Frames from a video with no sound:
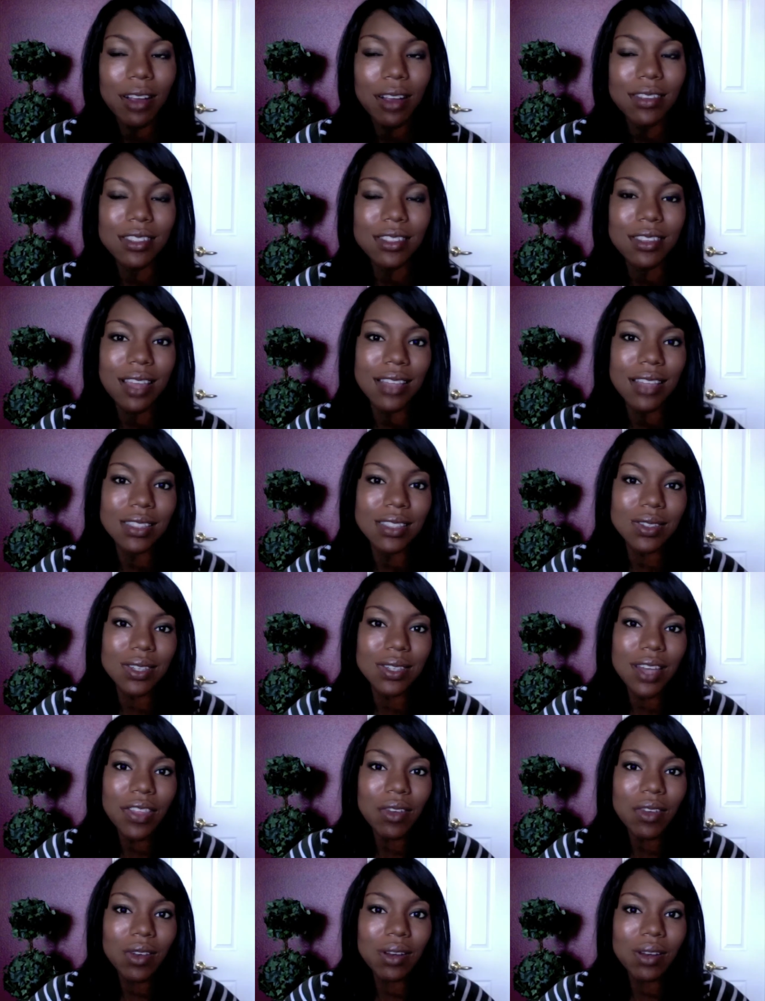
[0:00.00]
And so that's
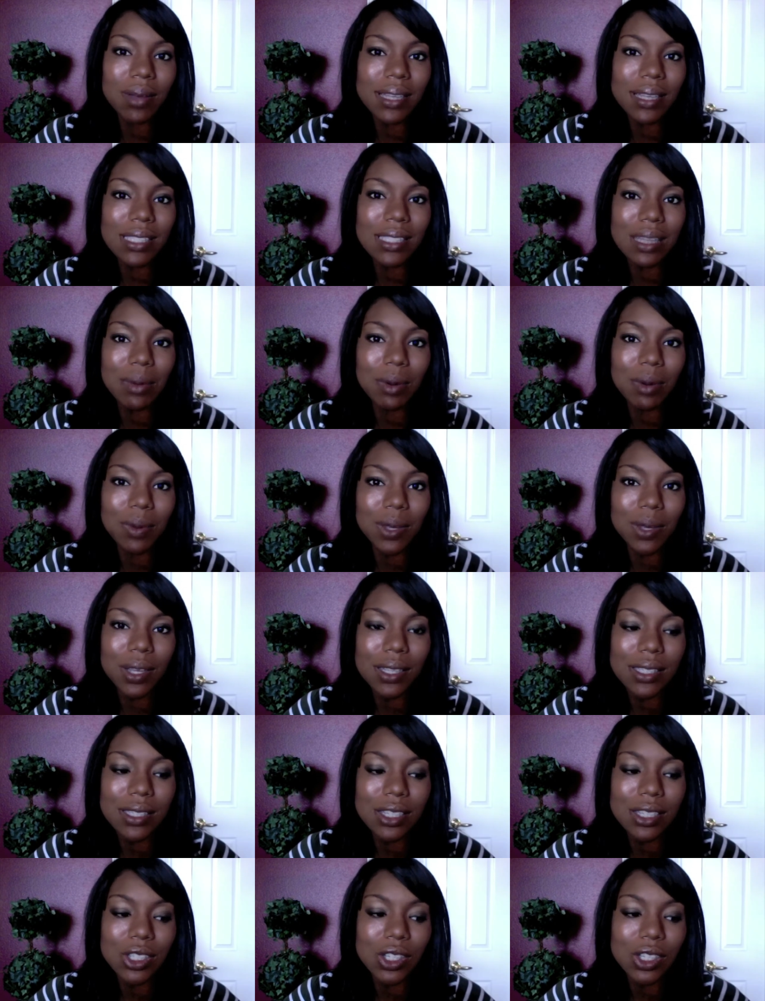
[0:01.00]
another one of my summer beauty
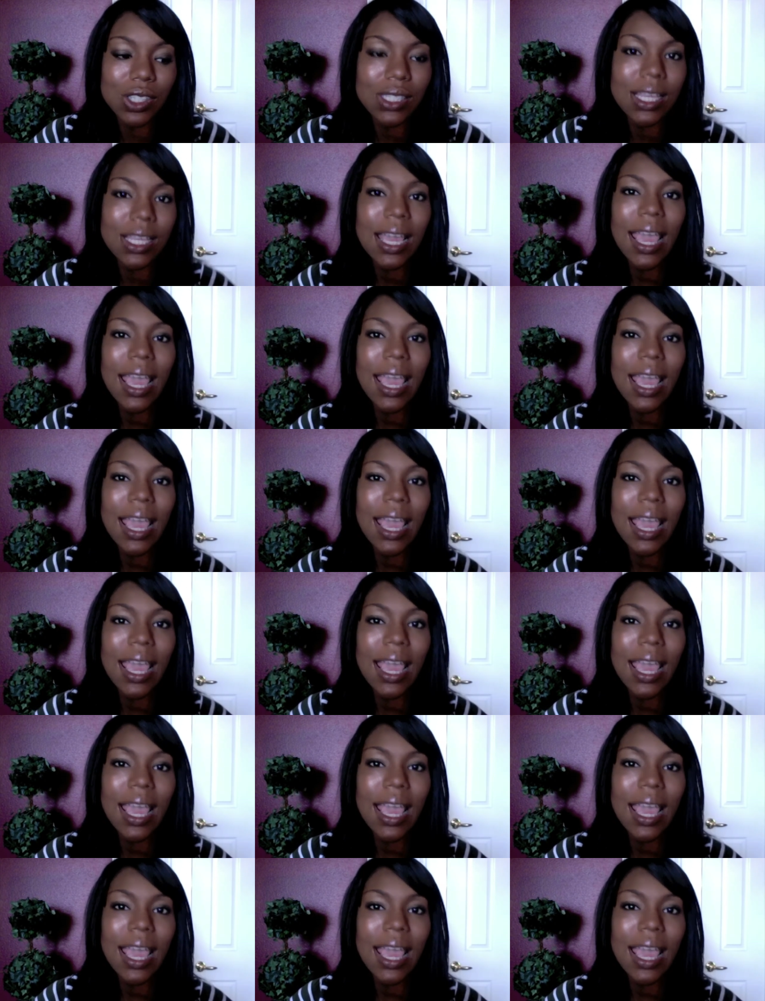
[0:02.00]
essentials.